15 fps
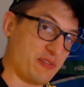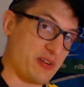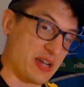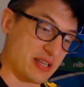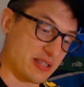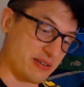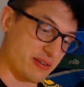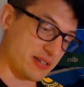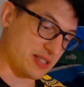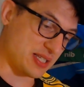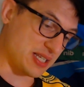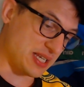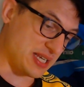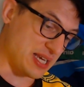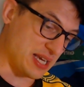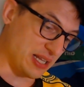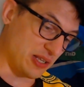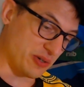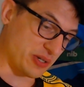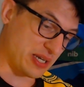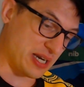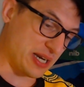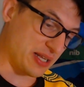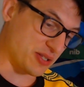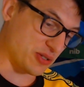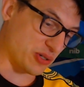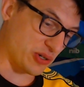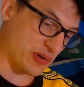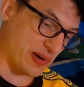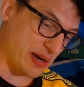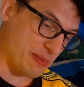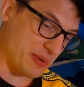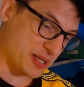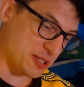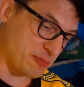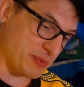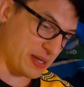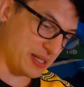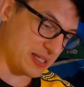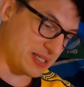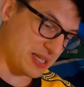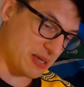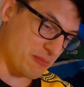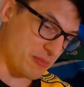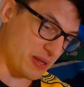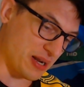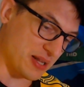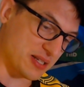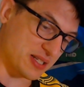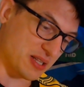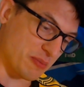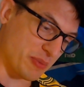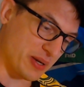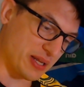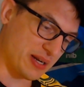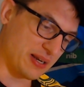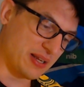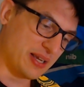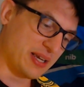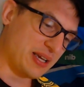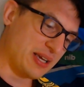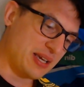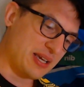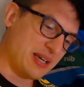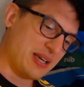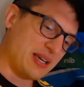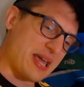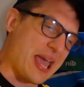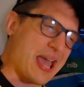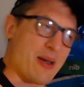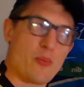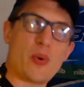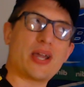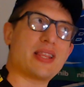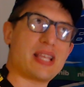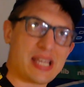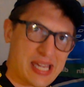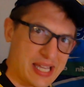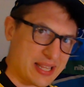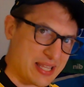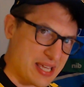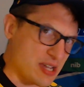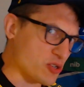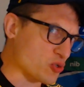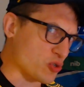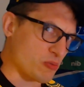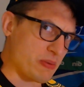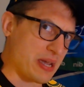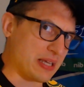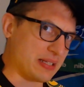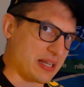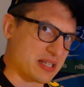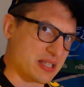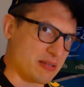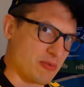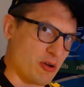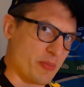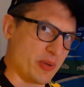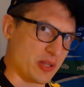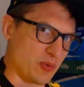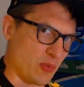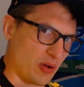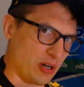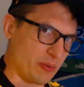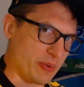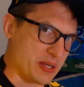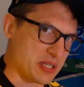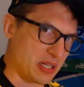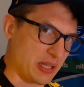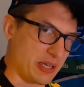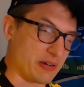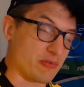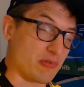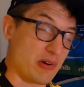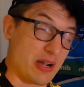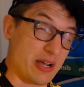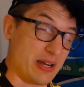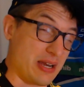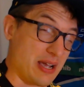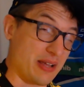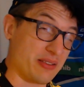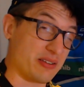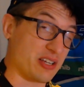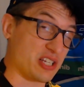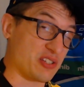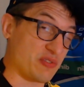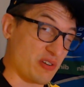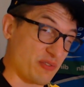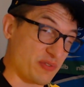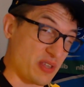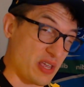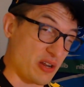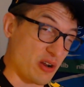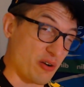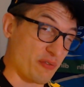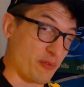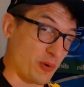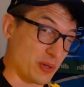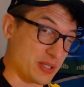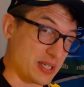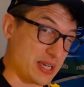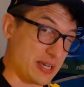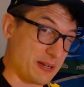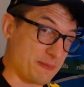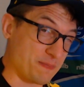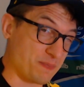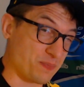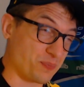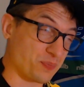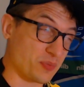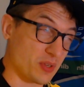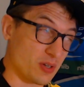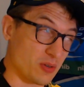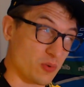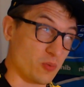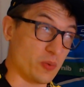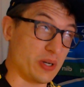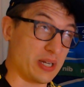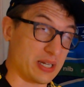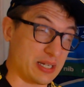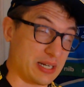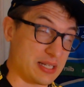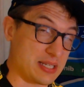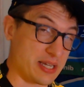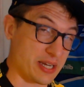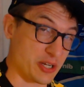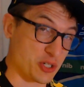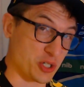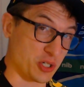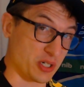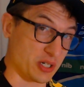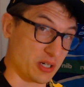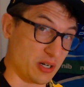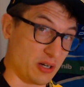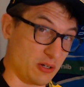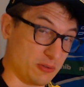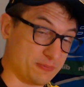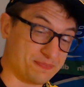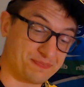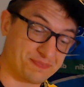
factor, it's a yellow card. So, Crema spends 10 minutes at the bin. And when they get the extra man, that's the moment the Wallabies are like, right, now that it's 15 on 14, we're going to take a shot at goal.